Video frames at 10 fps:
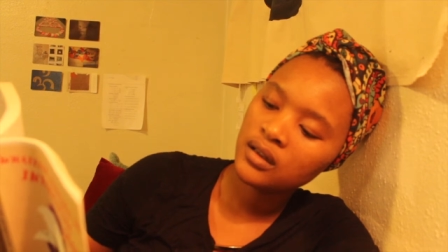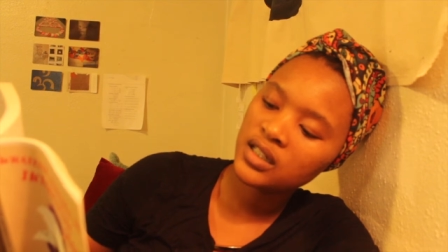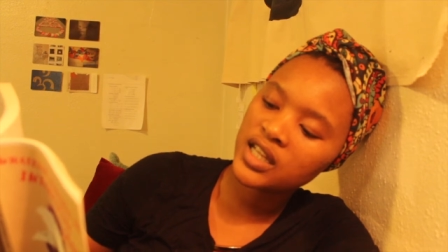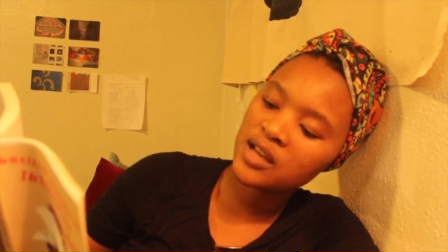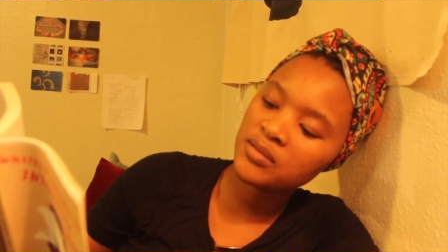
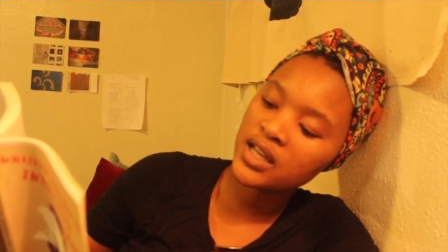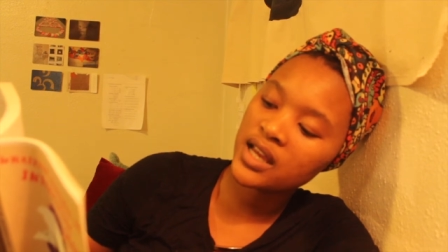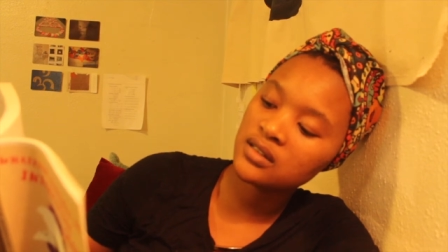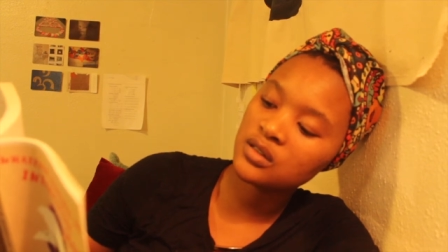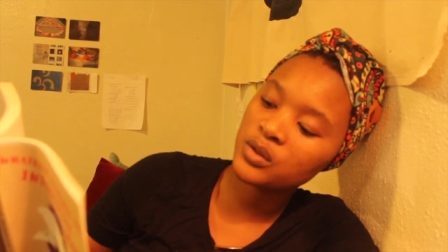And I
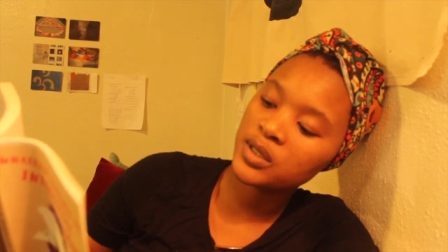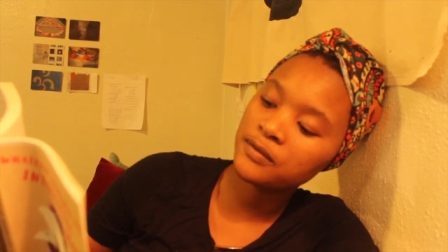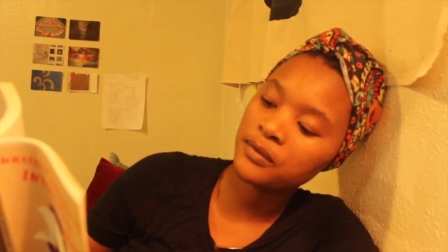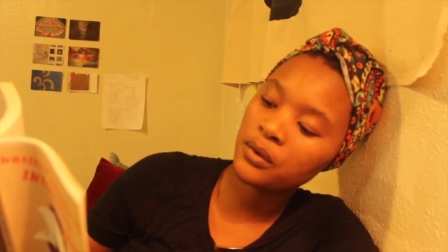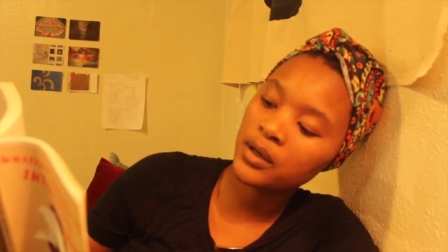began to
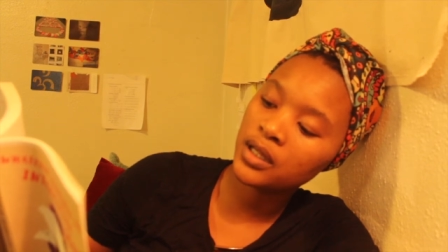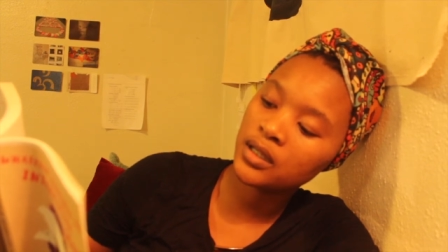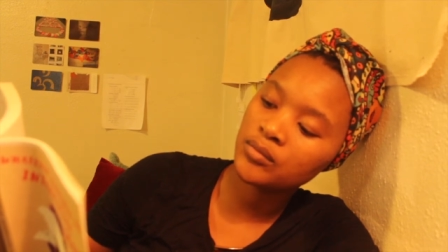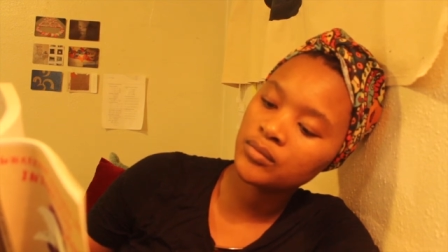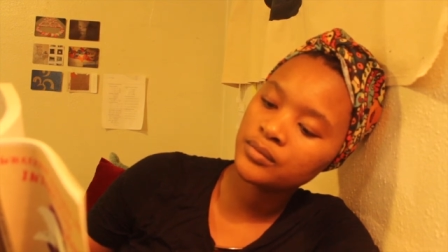weep for
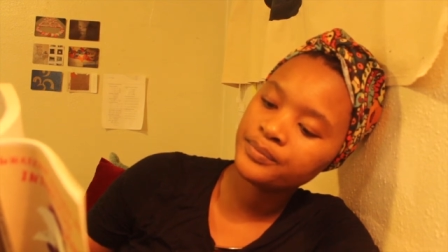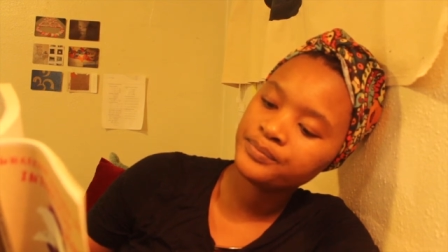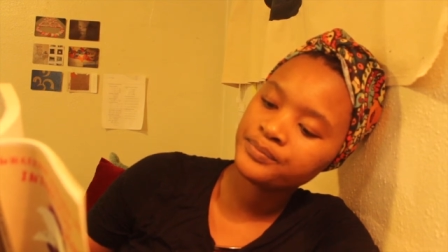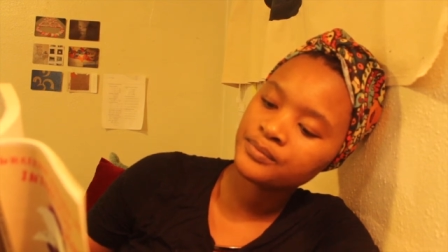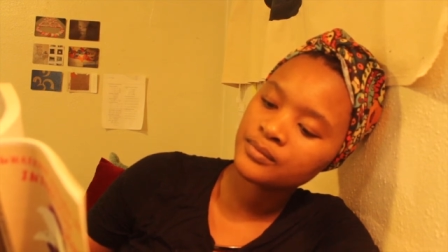him,
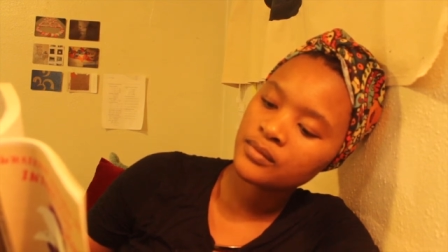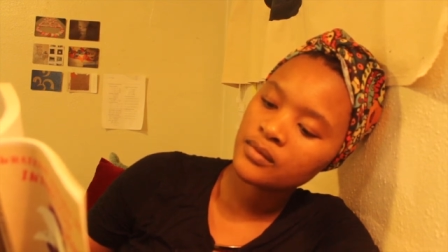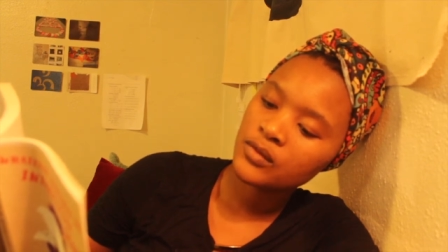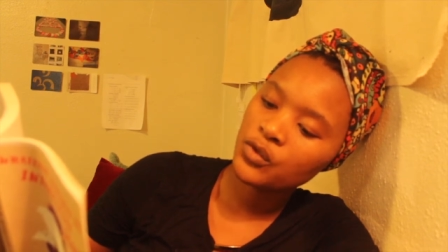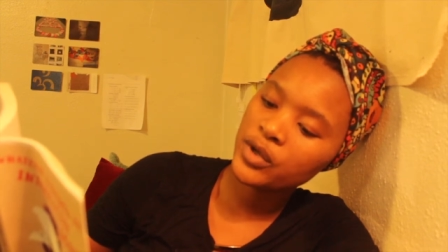
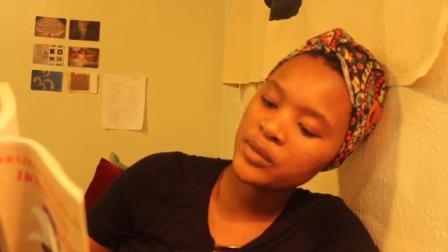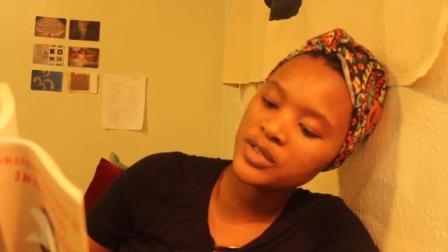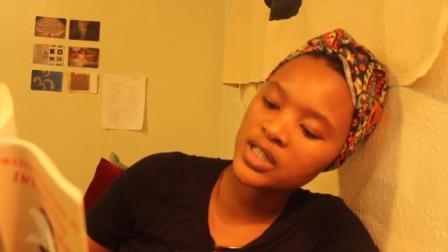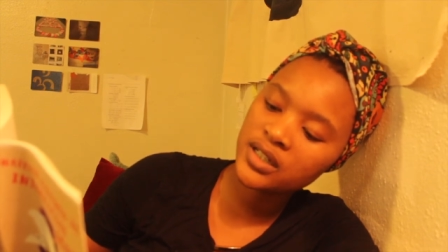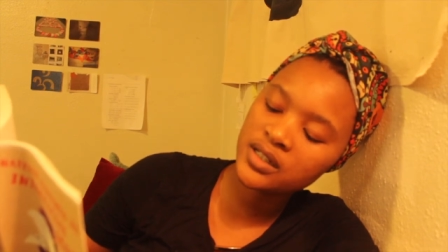
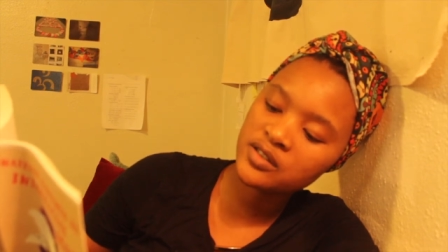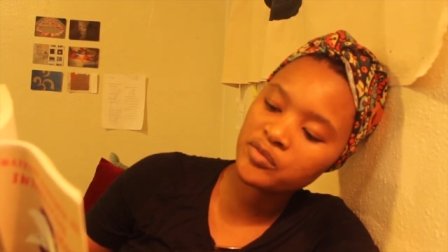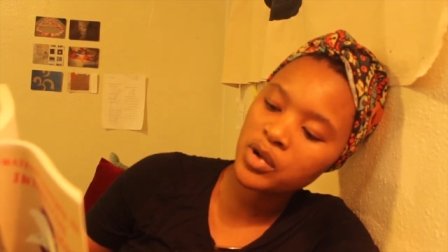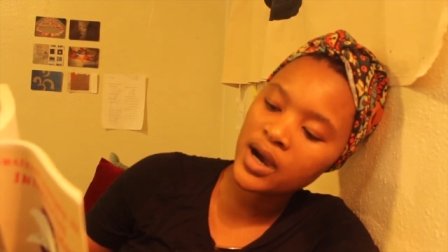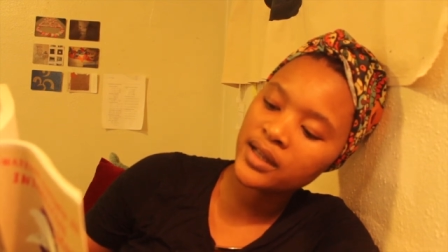weep tears
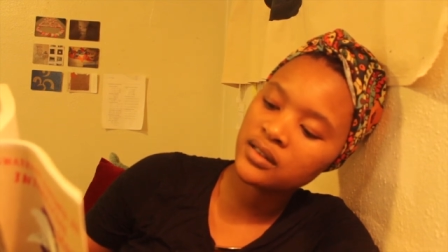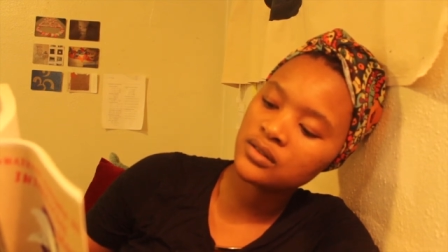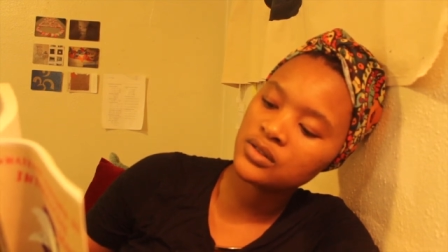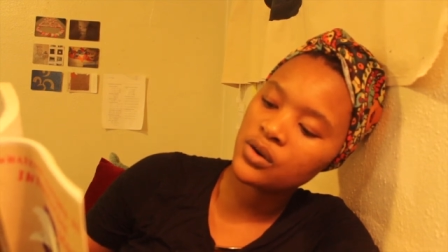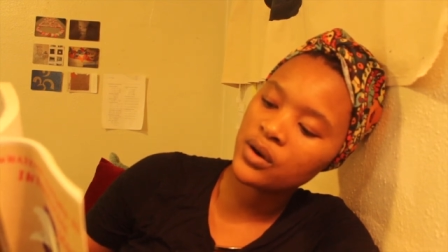of pride
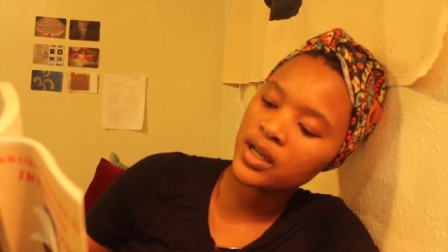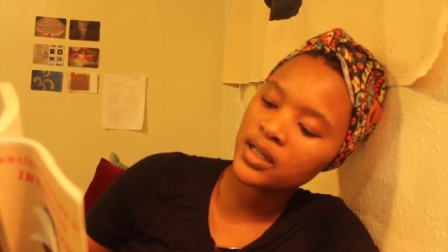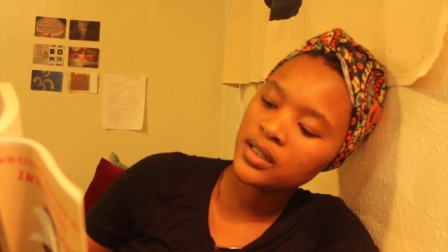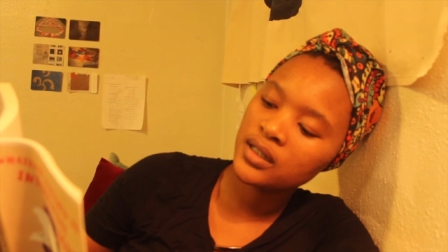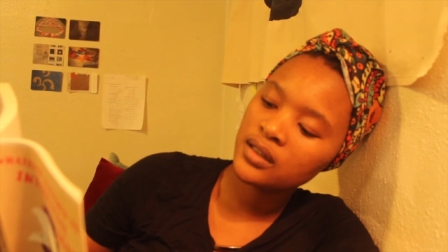and
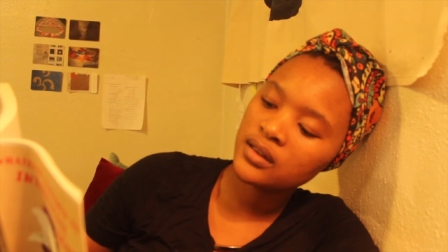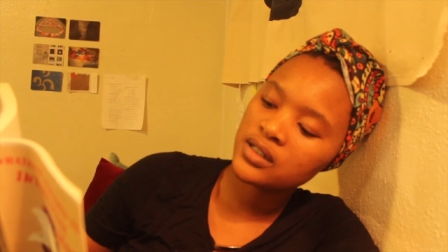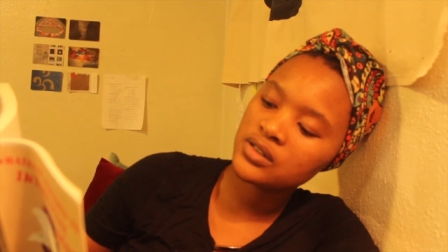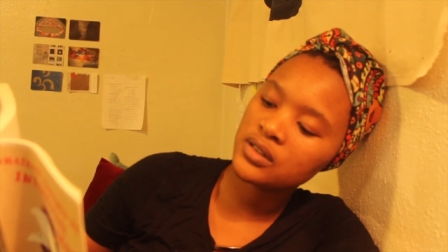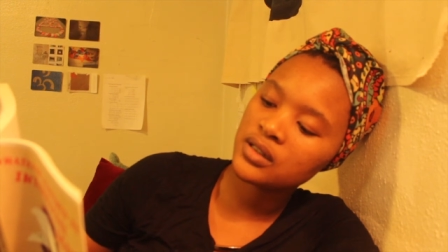joy,
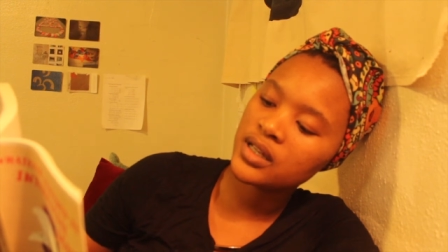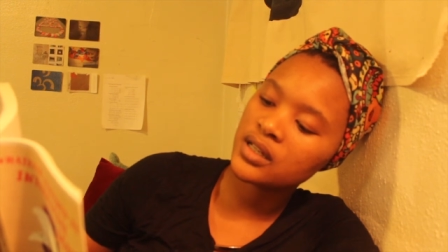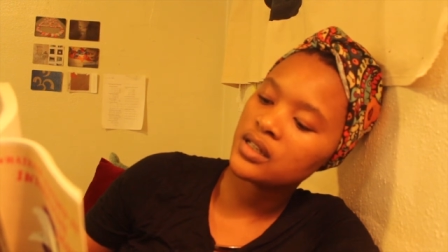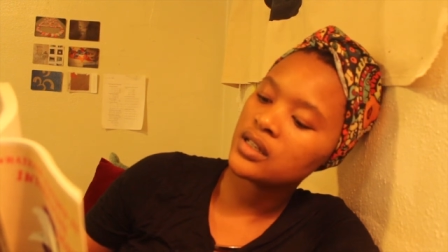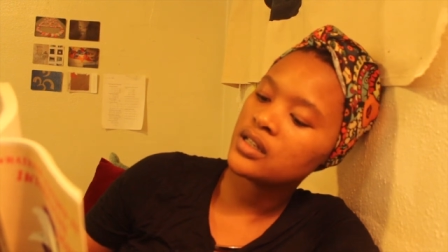that she,
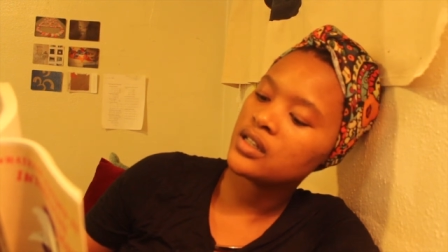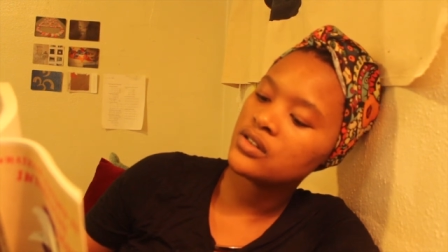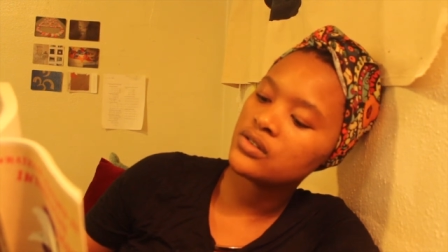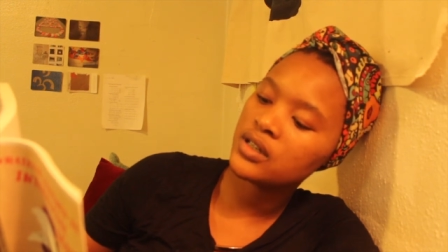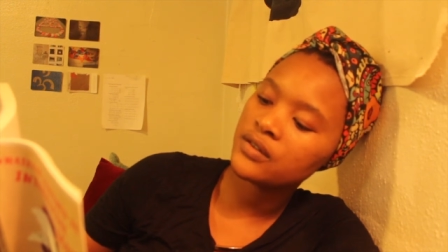that
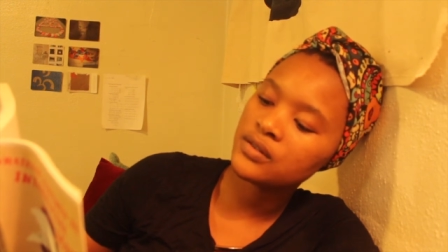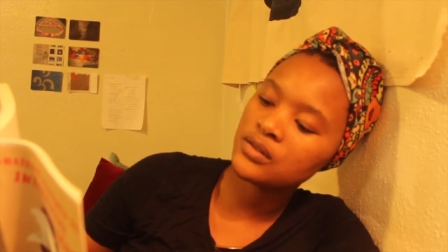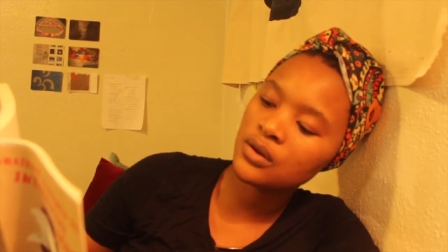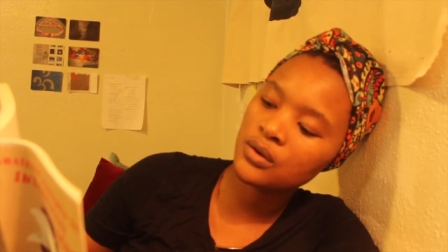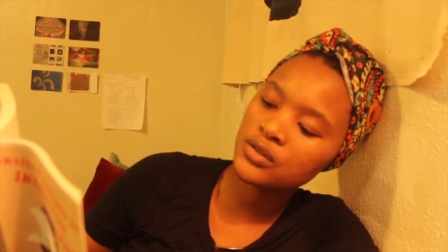he should have
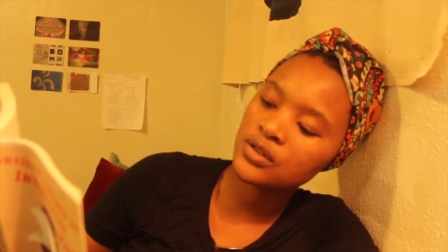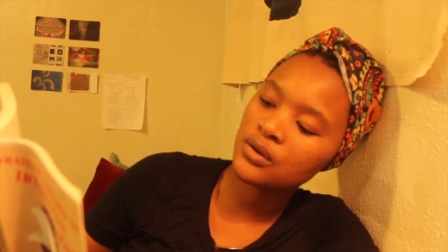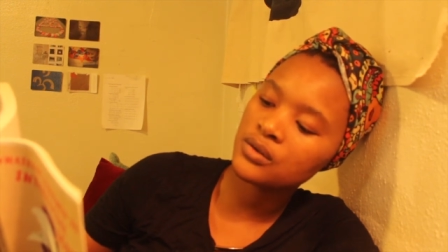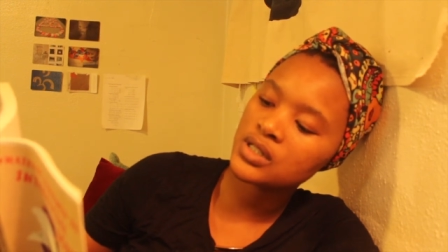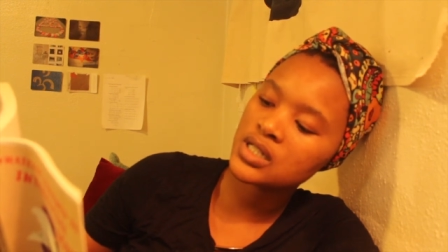so
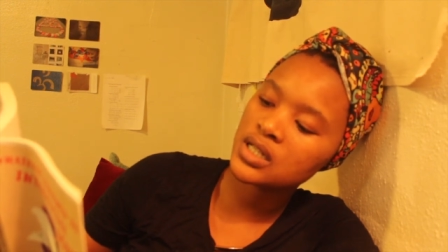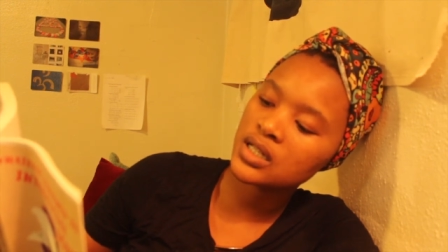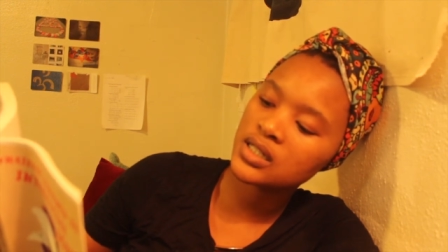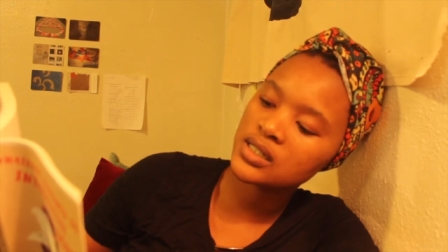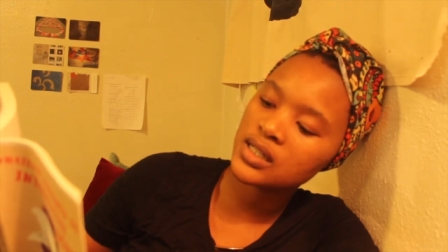soaked
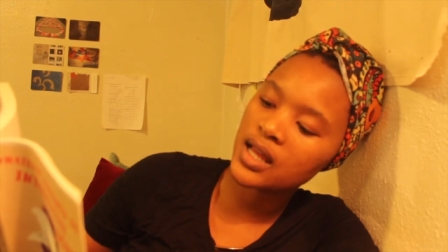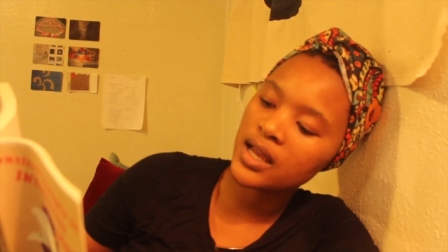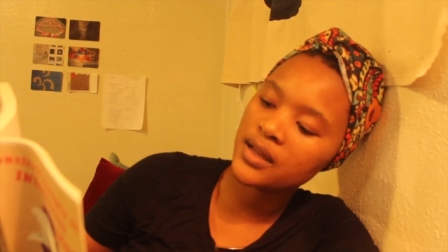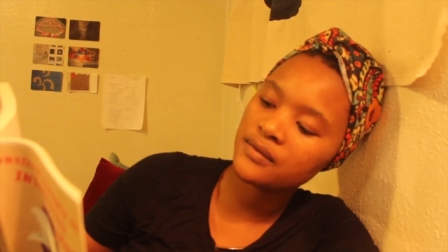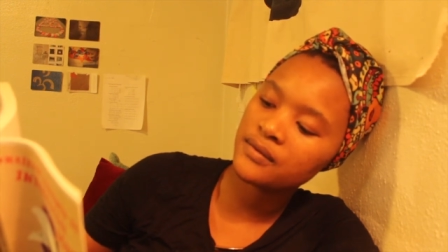his
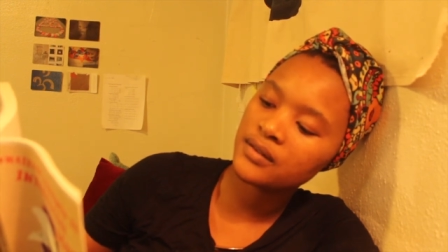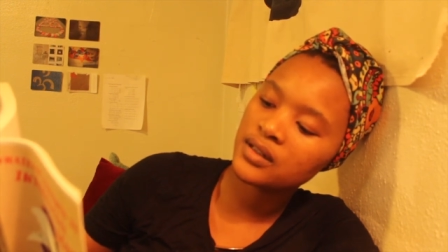life